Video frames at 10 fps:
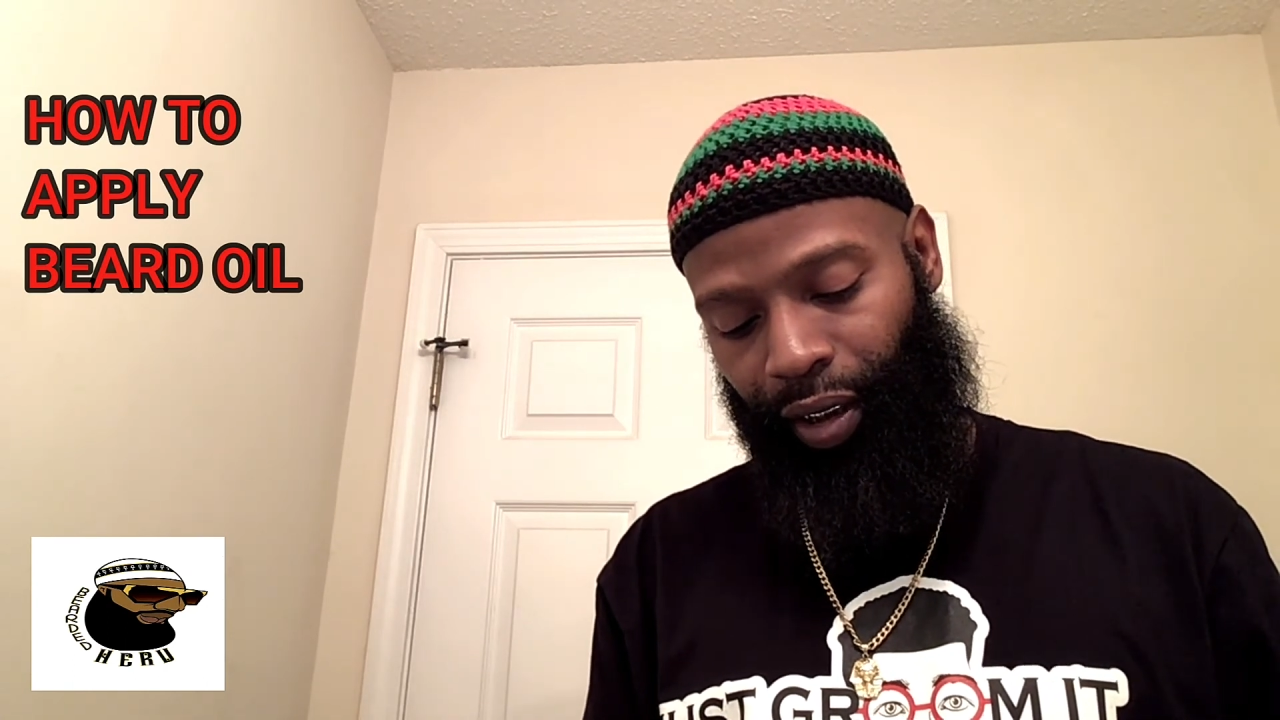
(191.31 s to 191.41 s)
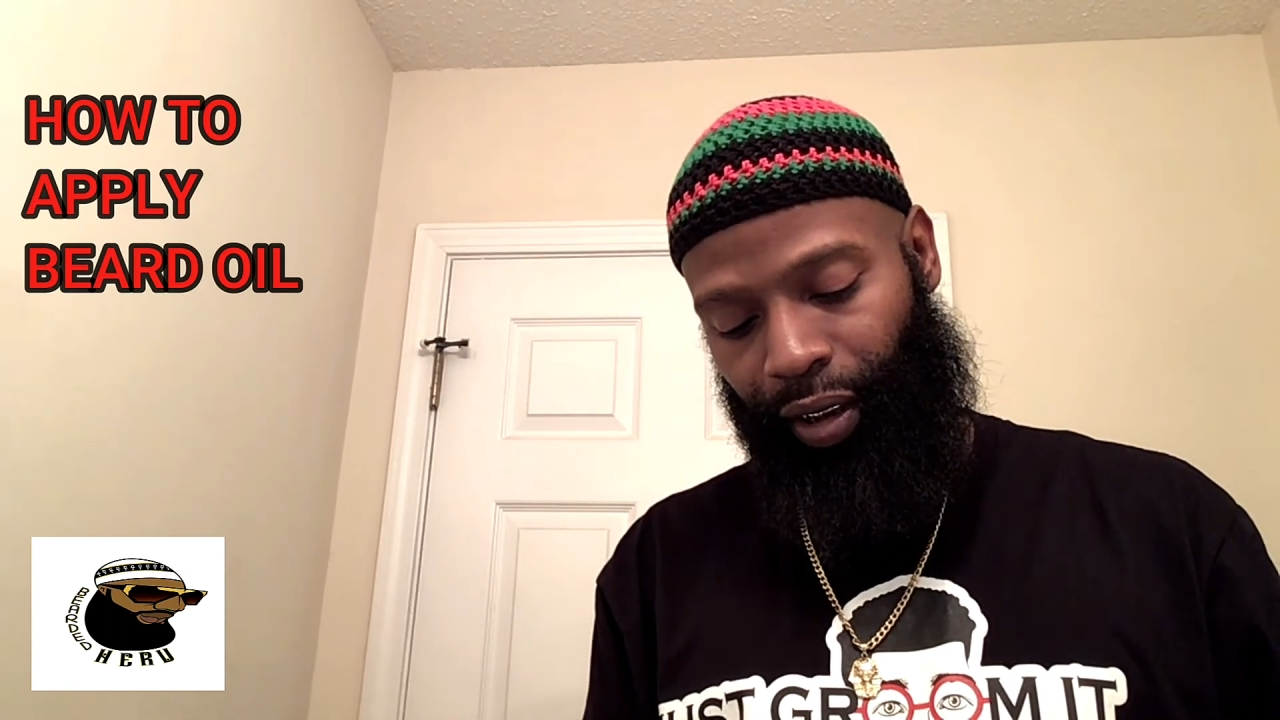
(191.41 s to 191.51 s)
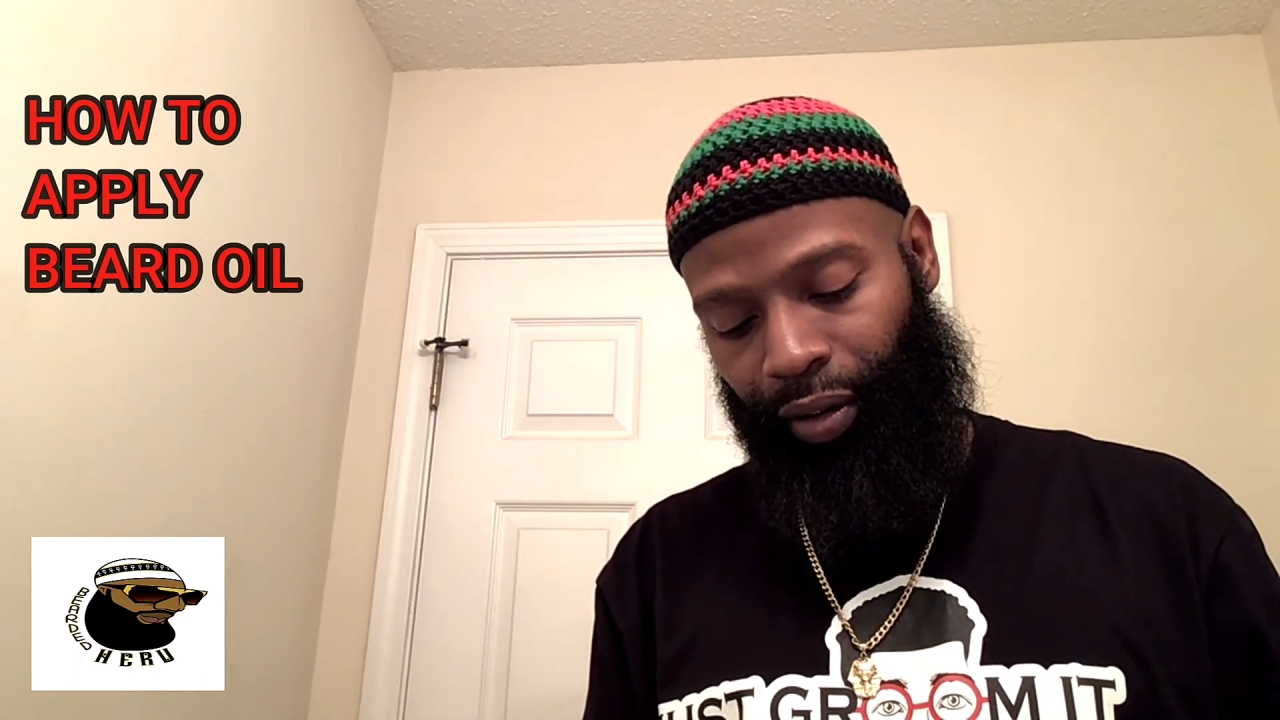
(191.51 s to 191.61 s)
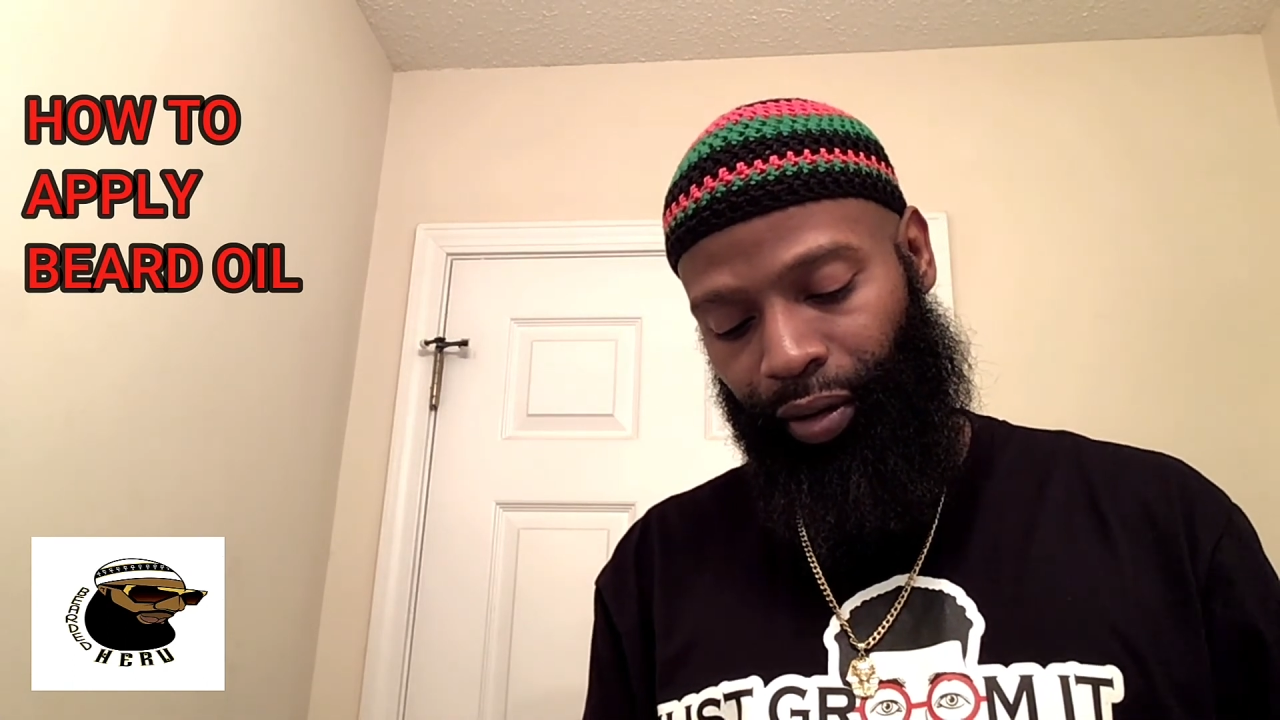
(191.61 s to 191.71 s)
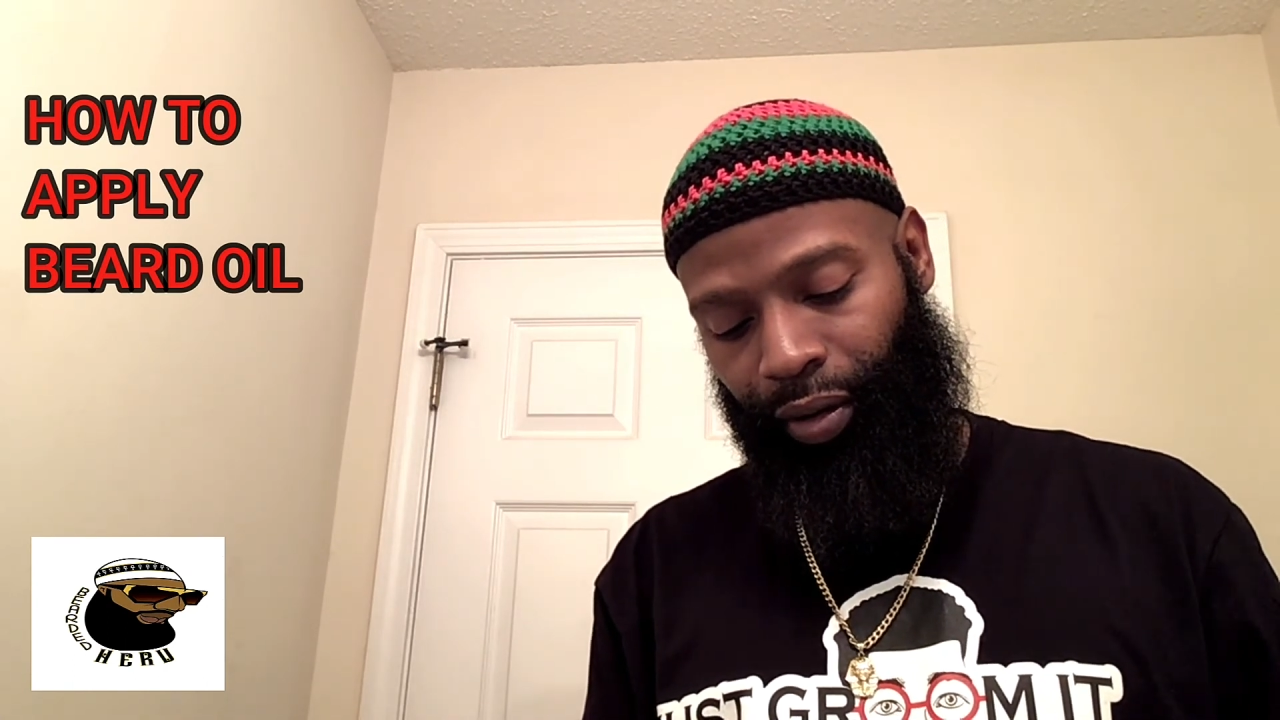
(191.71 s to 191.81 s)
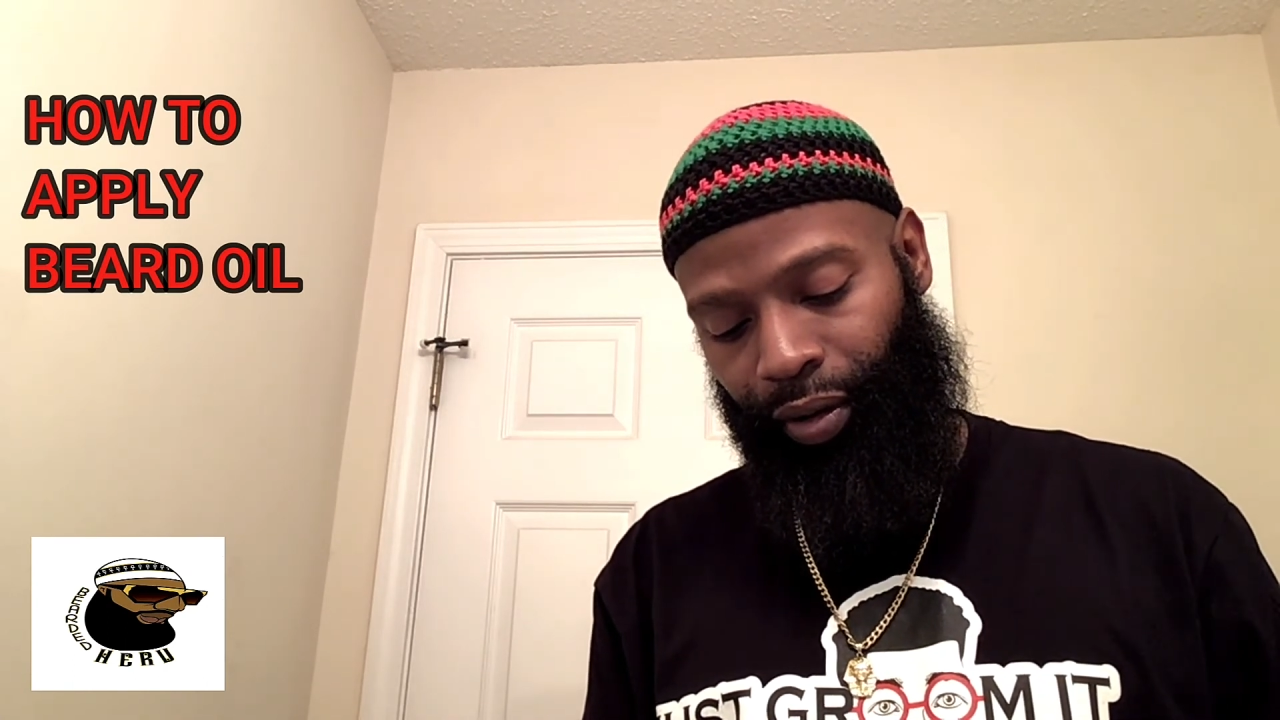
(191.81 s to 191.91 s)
out.